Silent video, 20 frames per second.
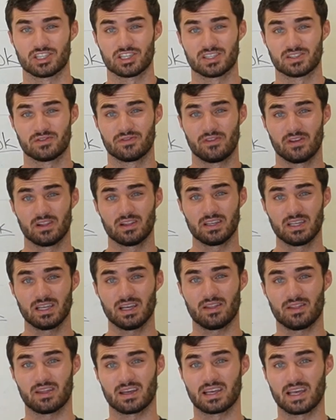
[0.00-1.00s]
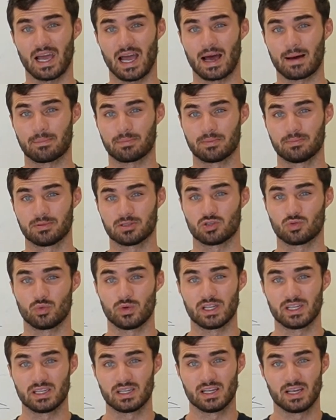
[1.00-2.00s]
is filling the gap
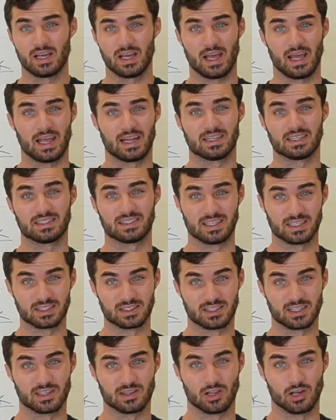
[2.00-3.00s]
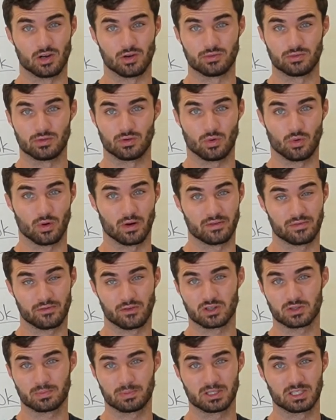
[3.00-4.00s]
between an existing loan or a
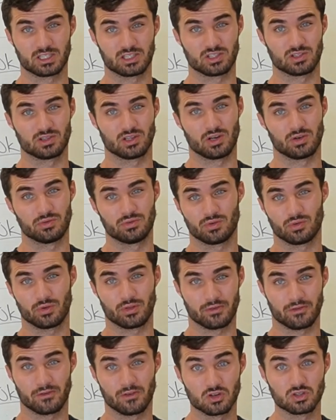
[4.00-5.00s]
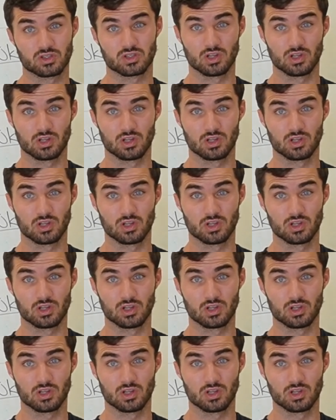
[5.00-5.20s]
first position loan or the first